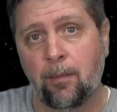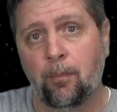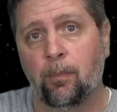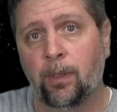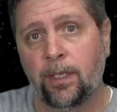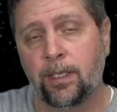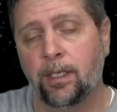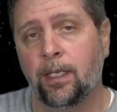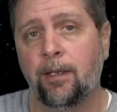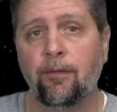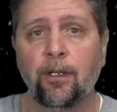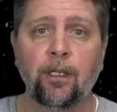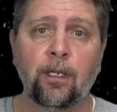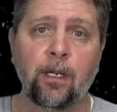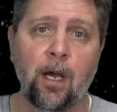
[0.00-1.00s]
please leave
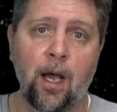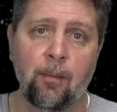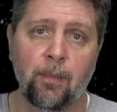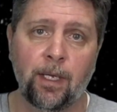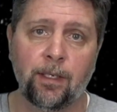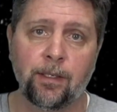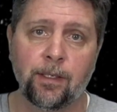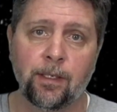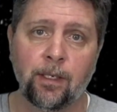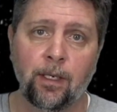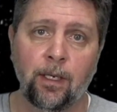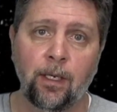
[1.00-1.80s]
it in the comments.